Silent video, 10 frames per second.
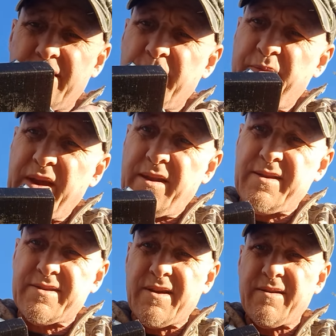pin
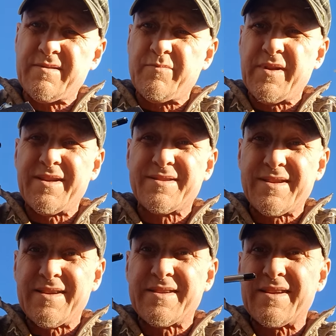inserts, but it
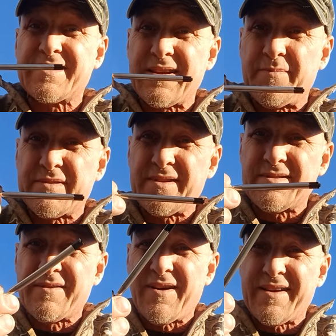says it accepts it,
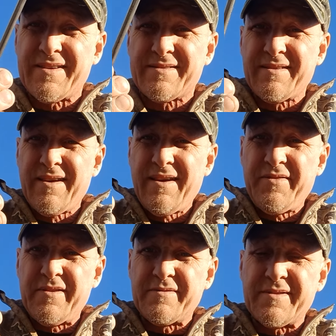so I guess
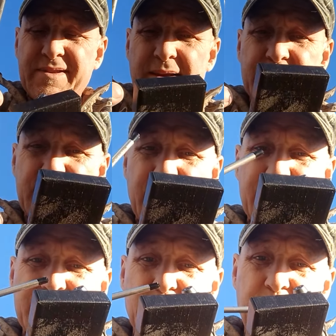these are the same
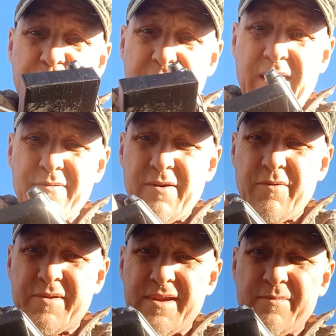size. But I wrote
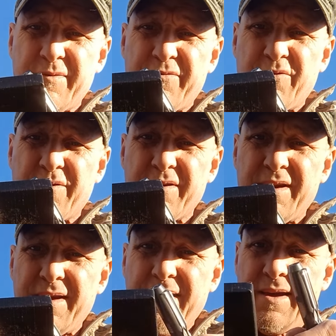with it before
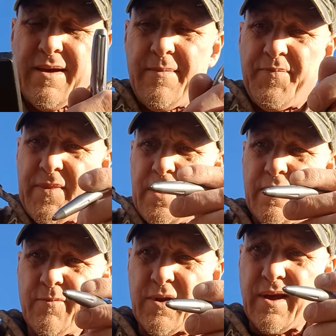
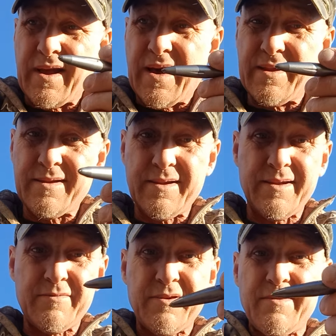when I got it, and
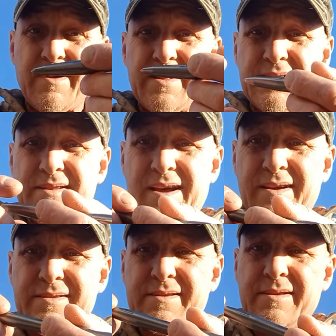it really writes
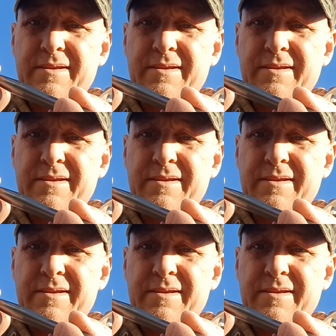nice.